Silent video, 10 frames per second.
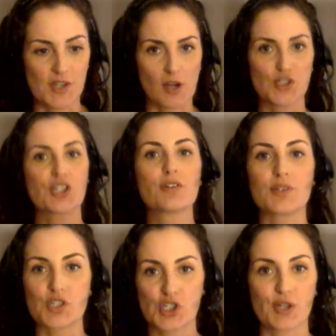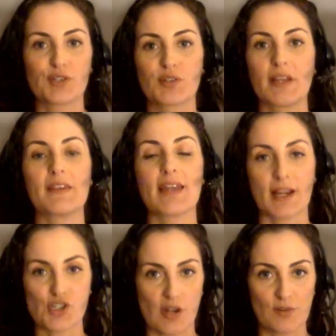our children's children and the
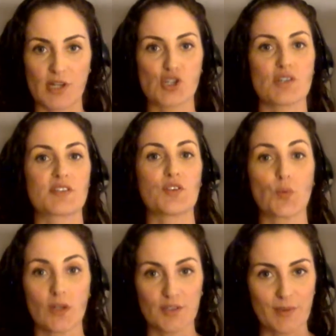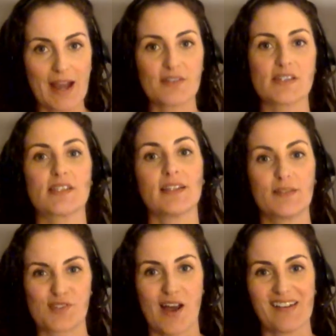next generations in the world around us that
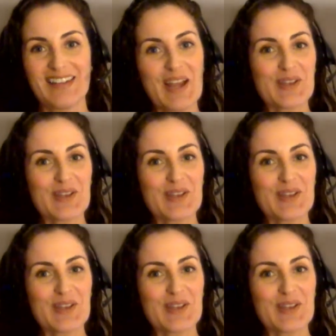lives on.